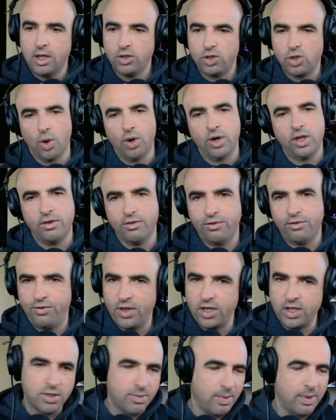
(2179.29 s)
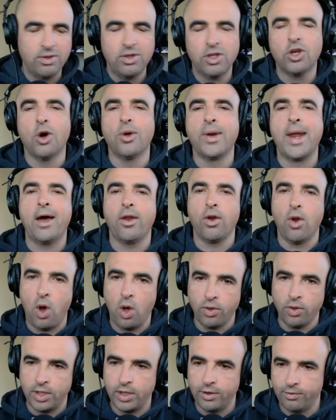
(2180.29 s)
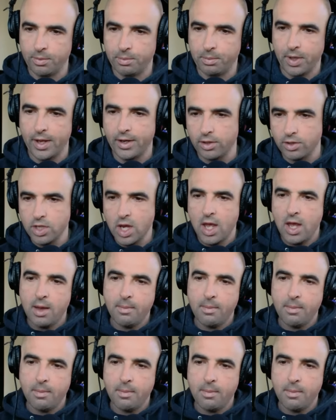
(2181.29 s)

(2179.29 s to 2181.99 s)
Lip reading: Dorian Finney-Smith. You go down all the different players.